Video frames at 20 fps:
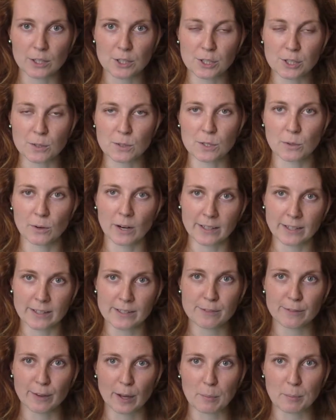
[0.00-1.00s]
issues that were
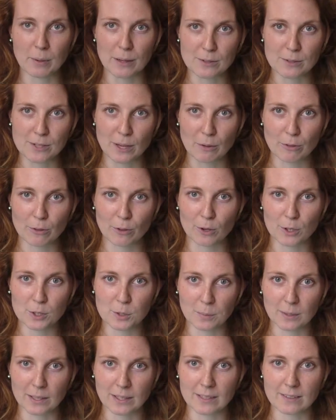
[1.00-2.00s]
identified by South
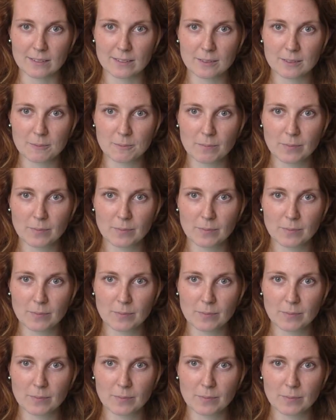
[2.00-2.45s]
Yorkshire Police.